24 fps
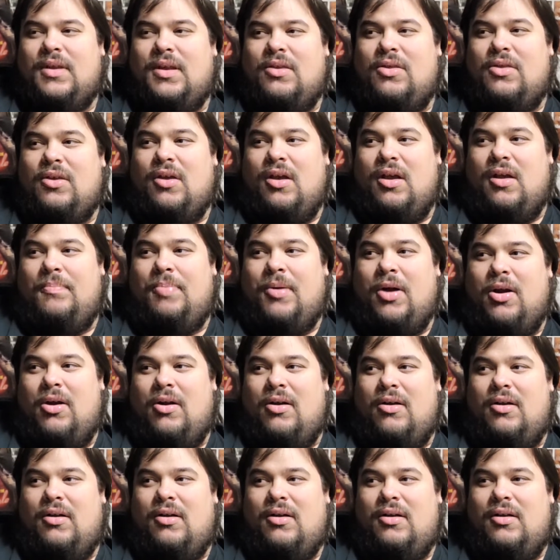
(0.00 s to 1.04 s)
the
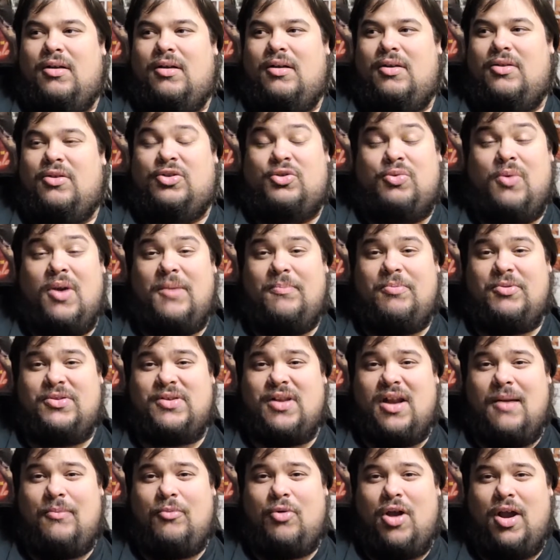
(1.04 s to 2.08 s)
part the
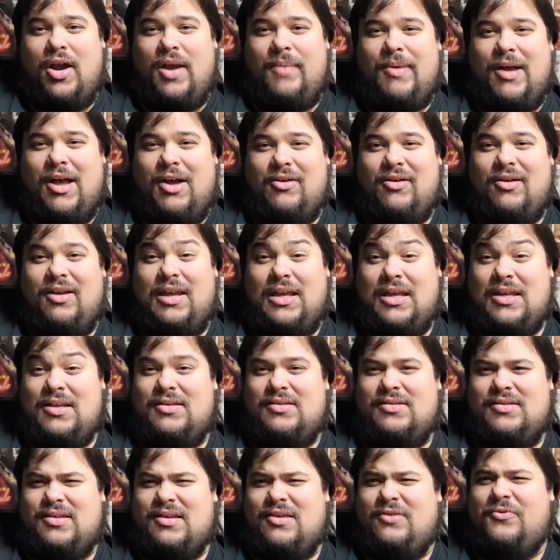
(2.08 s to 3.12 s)
20% I'm wrong about
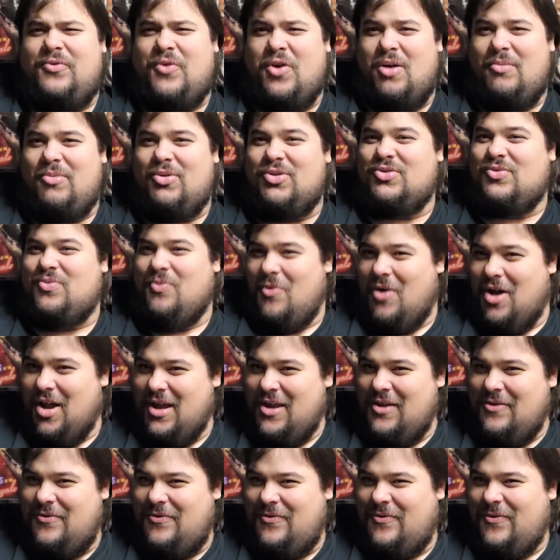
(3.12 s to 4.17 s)
is the farmer's
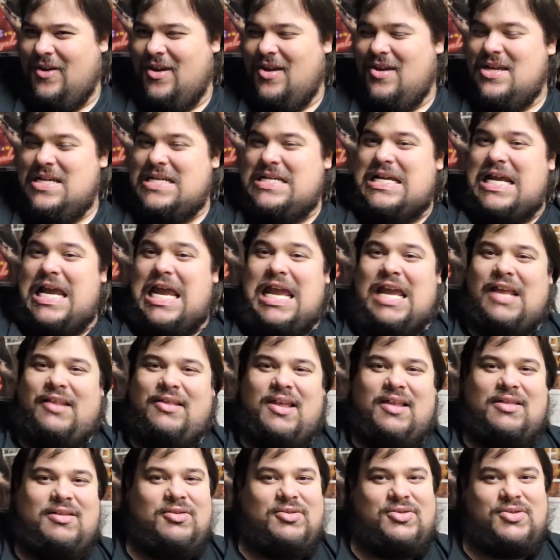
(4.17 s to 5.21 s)
wife,
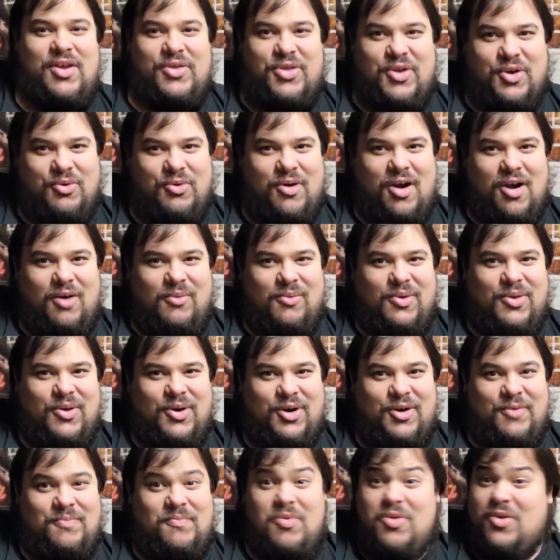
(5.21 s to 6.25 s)
and that there's nothing wrong with
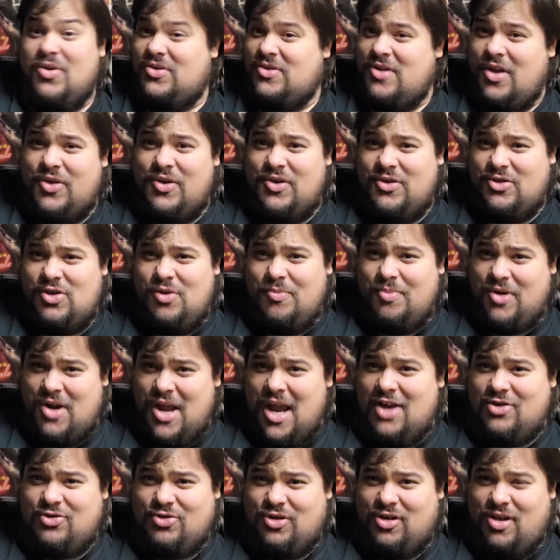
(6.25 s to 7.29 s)
her. There's nothing
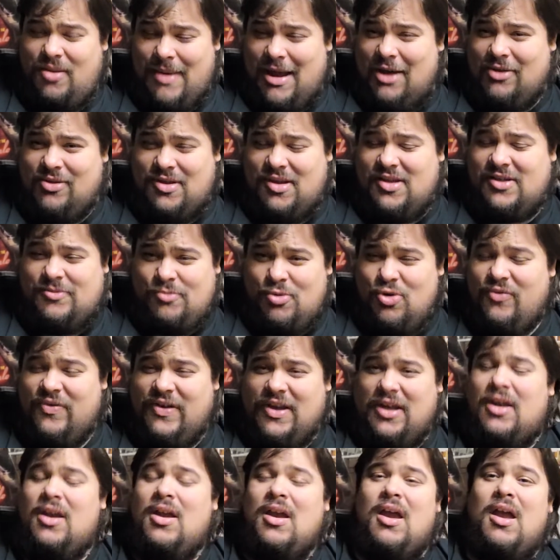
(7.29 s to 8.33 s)
supernatural about this
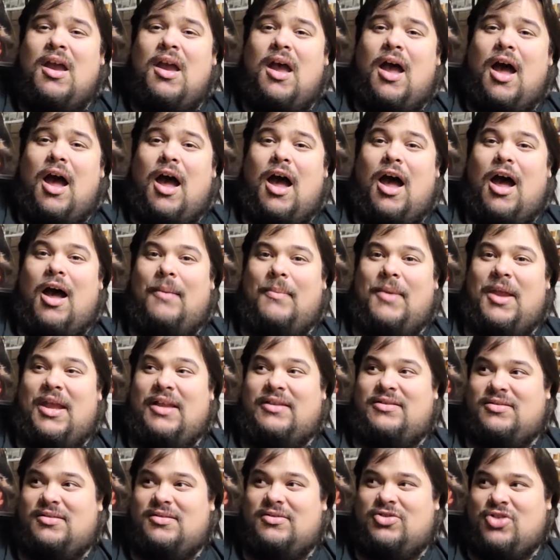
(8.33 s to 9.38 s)
movie. Um,
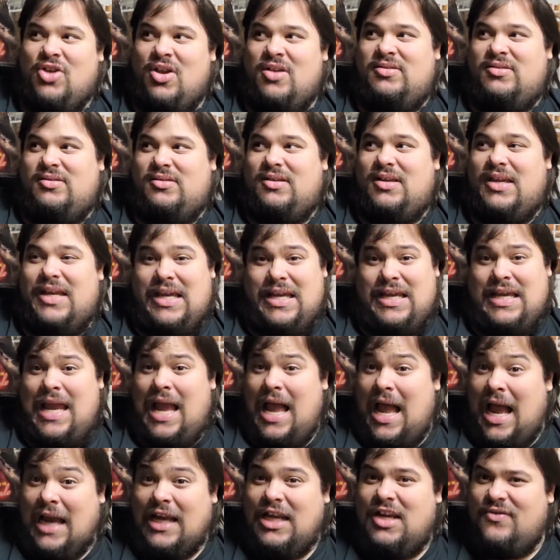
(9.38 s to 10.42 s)
it's just
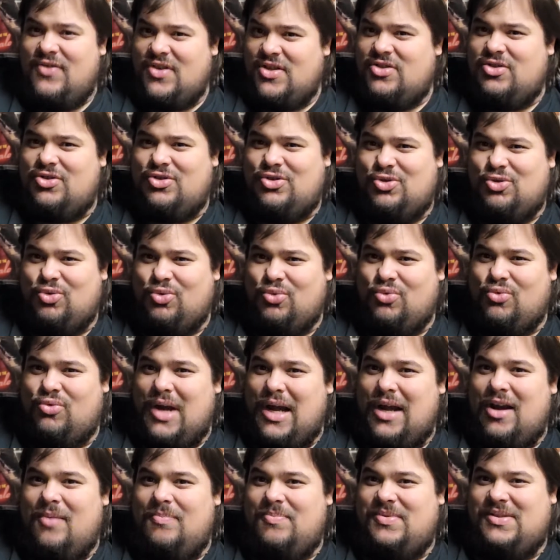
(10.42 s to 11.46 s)
kind of a
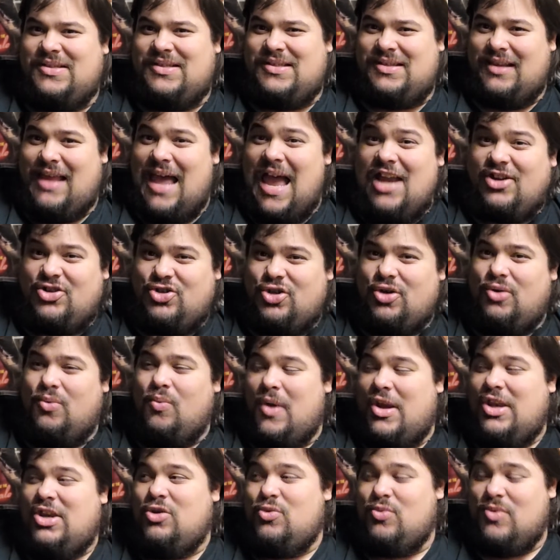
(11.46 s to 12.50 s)
straight up slasher
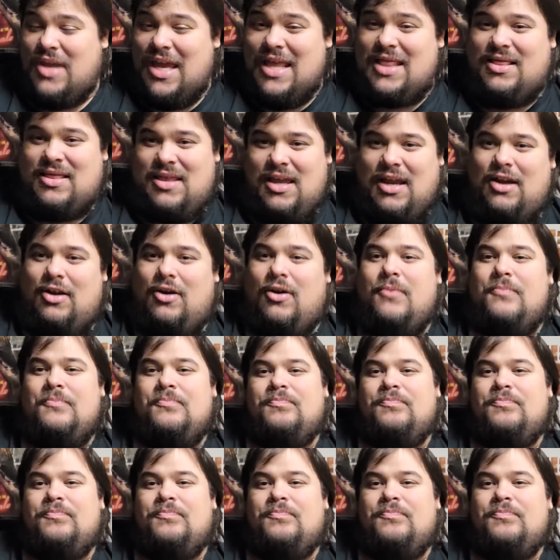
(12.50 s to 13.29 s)
when you get there.